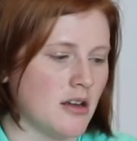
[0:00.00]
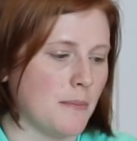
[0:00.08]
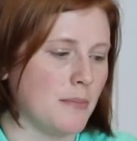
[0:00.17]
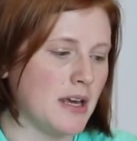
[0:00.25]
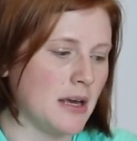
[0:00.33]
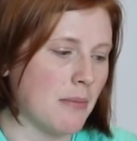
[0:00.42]

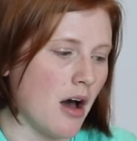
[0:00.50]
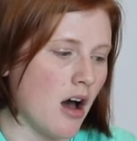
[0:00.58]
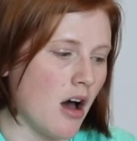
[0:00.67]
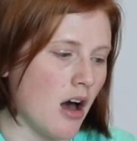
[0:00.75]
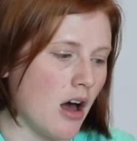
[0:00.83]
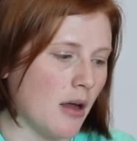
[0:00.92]
bee
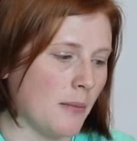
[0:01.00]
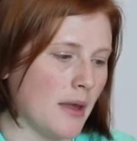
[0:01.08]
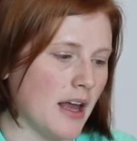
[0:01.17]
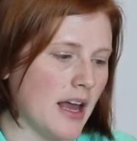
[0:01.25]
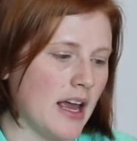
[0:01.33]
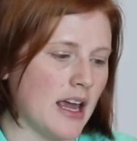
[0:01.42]
balm,
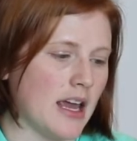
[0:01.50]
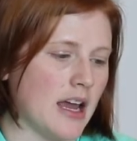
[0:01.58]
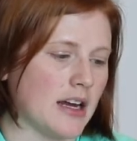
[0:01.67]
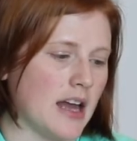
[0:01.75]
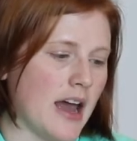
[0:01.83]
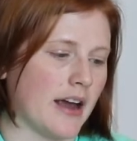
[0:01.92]

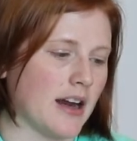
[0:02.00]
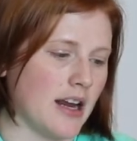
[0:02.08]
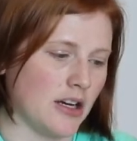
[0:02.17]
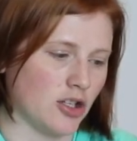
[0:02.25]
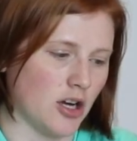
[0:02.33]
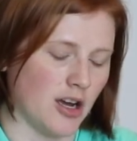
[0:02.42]
and
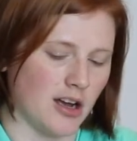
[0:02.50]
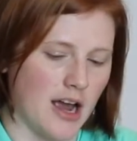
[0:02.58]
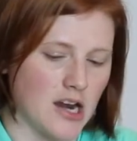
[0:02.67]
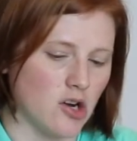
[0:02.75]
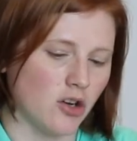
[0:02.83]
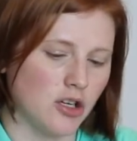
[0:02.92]
echinacea.
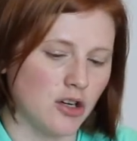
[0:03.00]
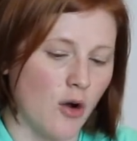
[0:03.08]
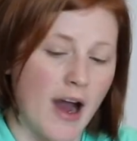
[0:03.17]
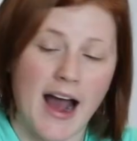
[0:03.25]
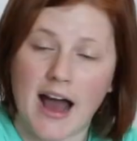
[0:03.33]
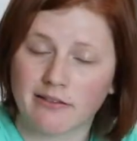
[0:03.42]
I know you
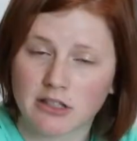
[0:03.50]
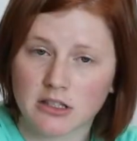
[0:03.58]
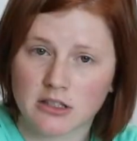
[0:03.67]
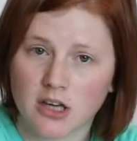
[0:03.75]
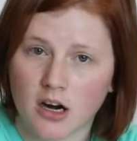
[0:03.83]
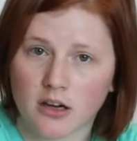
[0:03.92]
don't have to
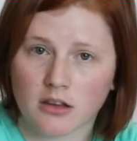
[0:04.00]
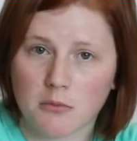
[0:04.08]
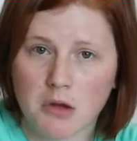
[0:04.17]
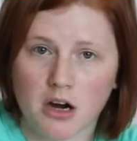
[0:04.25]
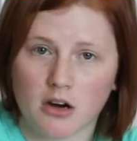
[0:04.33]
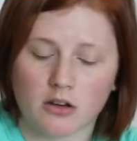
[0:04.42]
start the
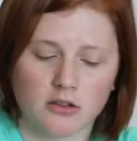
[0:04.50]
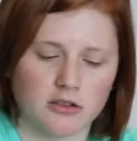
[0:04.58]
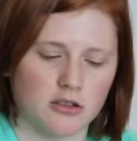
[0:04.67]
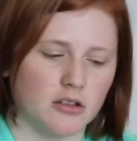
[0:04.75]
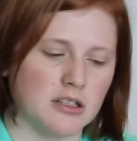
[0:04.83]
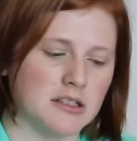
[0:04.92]
marigolds
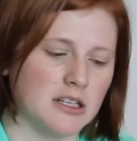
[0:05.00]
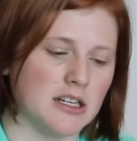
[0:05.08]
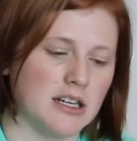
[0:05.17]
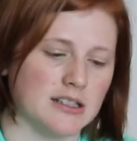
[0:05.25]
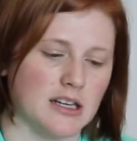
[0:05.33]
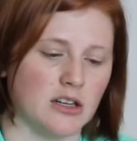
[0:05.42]
or the zinnias